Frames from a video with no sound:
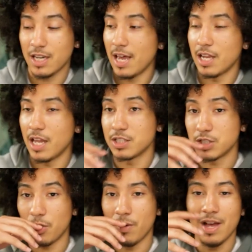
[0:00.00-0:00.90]
end. And
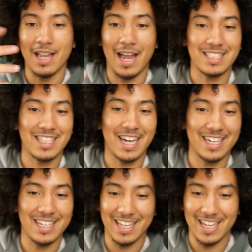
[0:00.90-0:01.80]
so that's kind
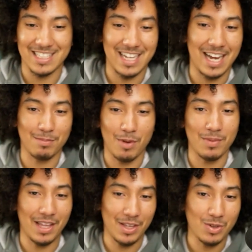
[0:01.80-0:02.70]
of the exact moment
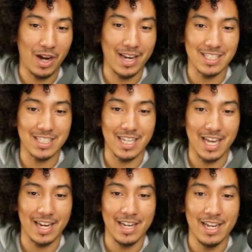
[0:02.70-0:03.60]
that you kind of just
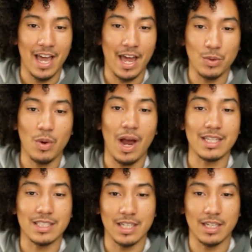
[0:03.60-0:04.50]
had yeah. and you had
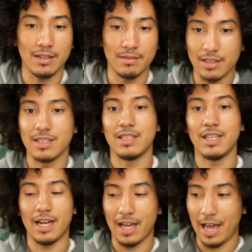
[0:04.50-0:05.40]
to,
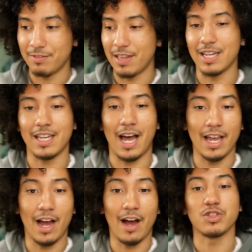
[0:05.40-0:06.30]
to, have that die
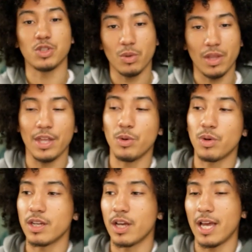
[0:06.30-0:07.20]
off so that you
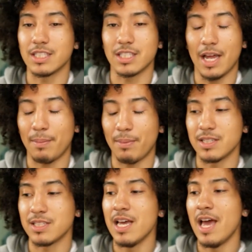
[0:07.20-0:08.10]
can get into that
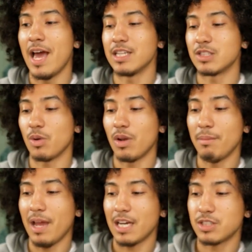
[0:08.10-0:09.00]
place and so let
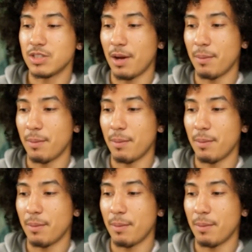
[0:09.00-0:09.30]
me ask you now